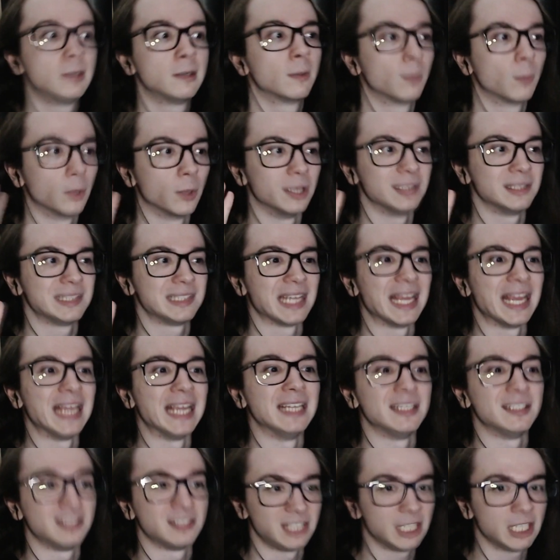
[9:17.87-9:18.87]
was
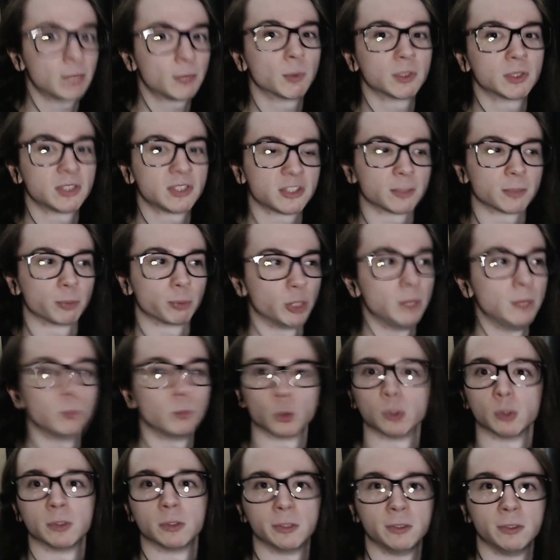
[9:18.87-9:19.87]
a sequel to Supreme
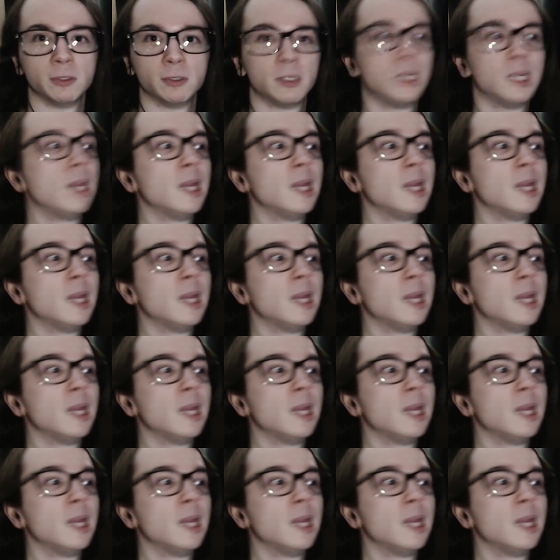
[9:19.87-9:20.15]
Ruler